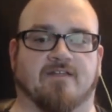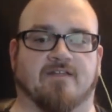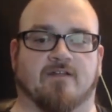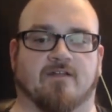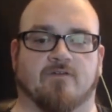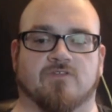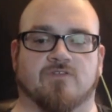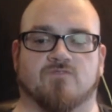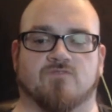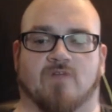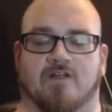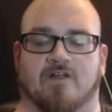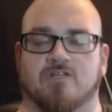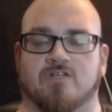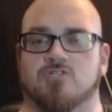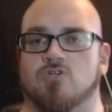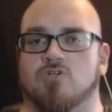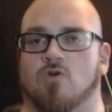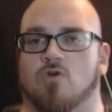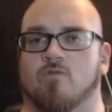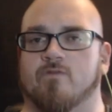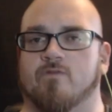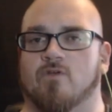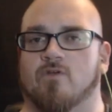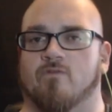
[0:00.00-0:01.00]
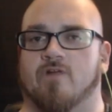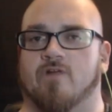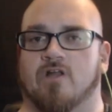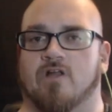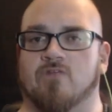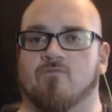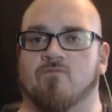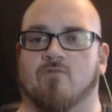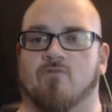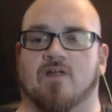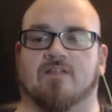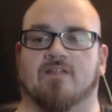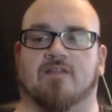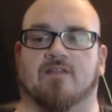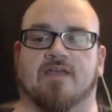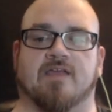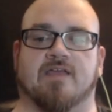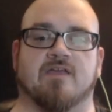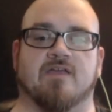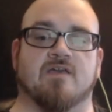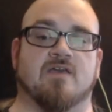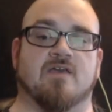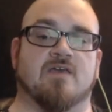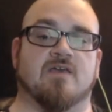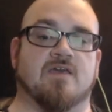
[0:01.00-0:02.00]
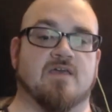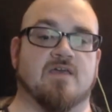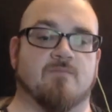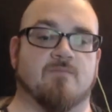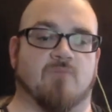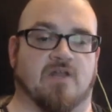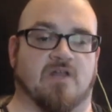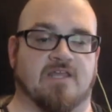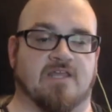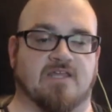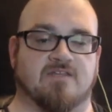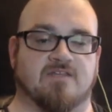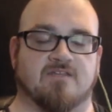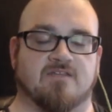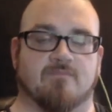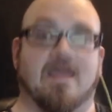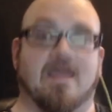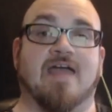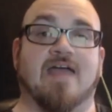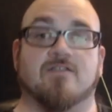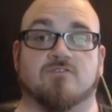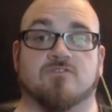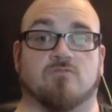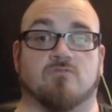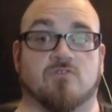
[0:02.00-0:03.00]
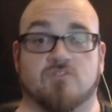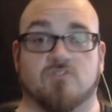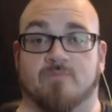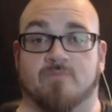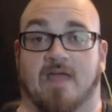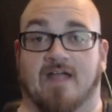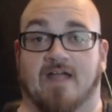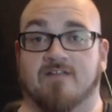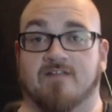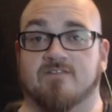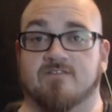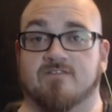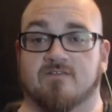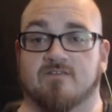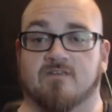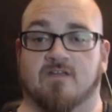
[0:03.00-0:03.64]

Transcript: He's very jovial, very friendly, but he demands respect.